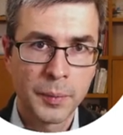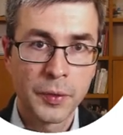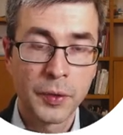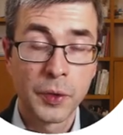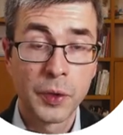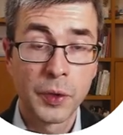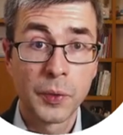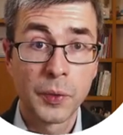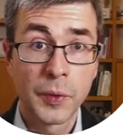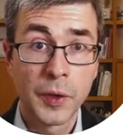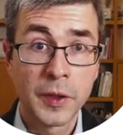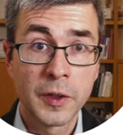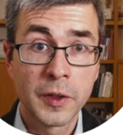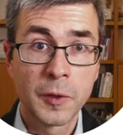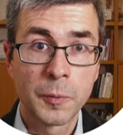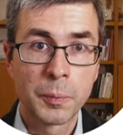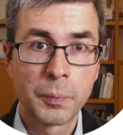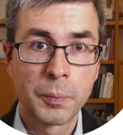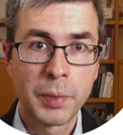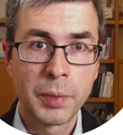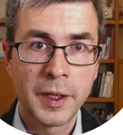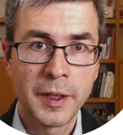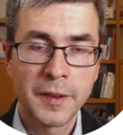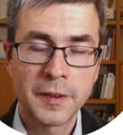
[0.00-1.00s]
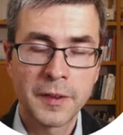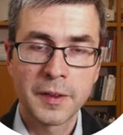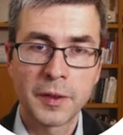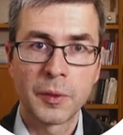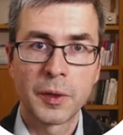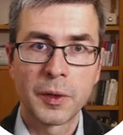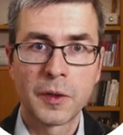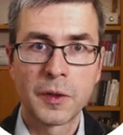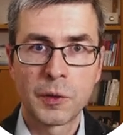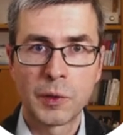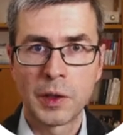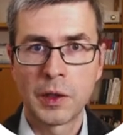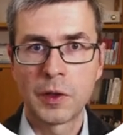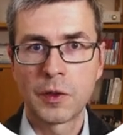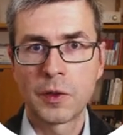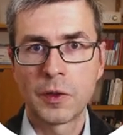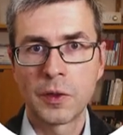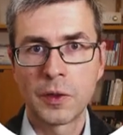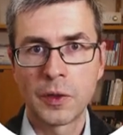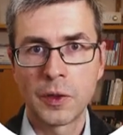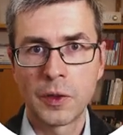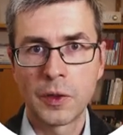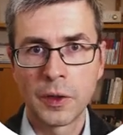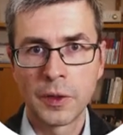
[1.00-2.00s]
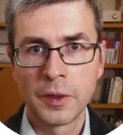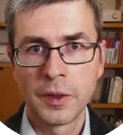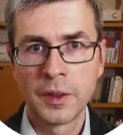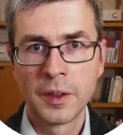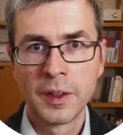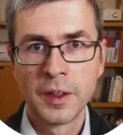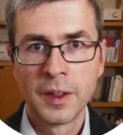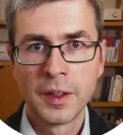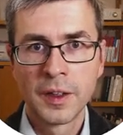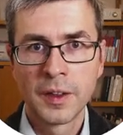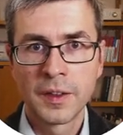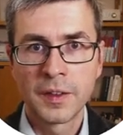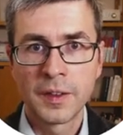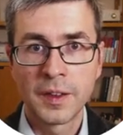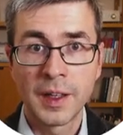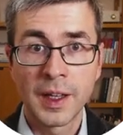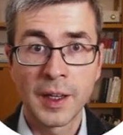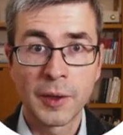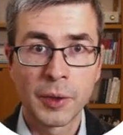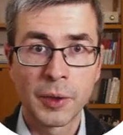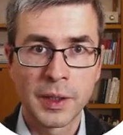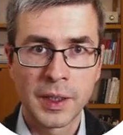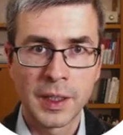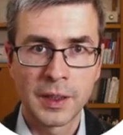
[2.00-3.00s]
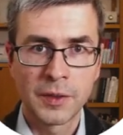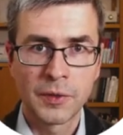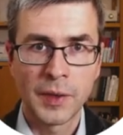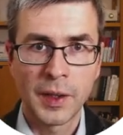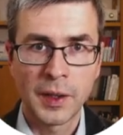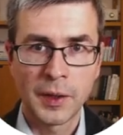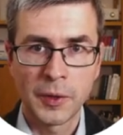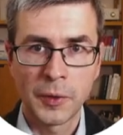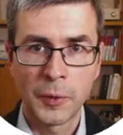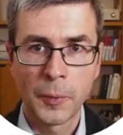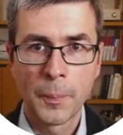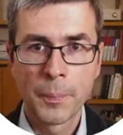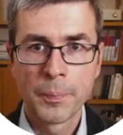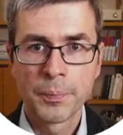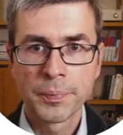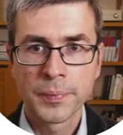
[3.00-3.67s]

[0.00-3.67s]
So you want to place a restriction on the aggregate value.